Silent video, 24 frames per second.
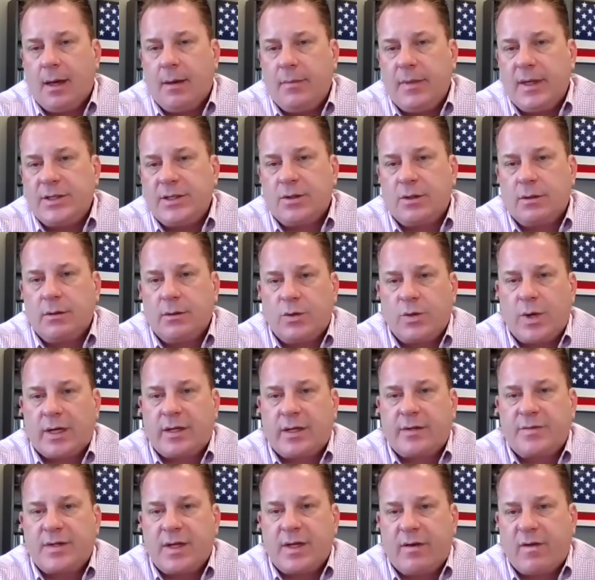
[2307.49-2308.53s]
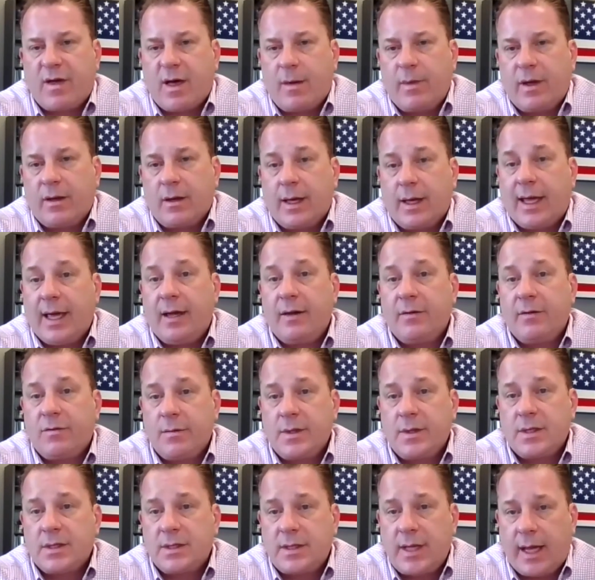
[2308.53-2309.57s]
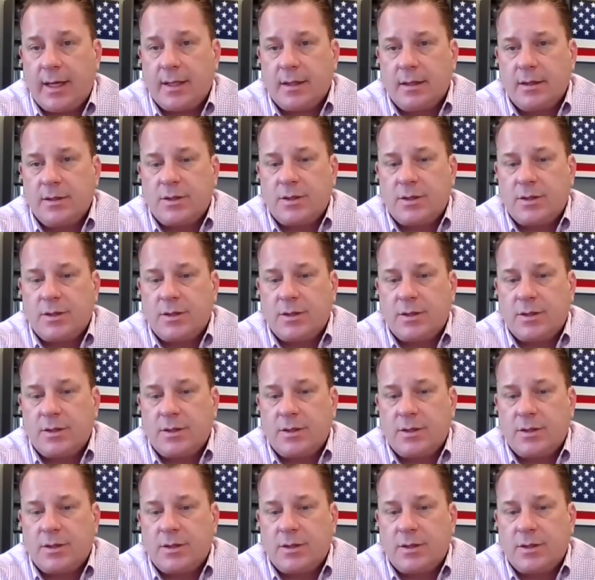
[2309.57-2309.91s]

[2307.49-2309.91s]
these are directives that are coming again from the state.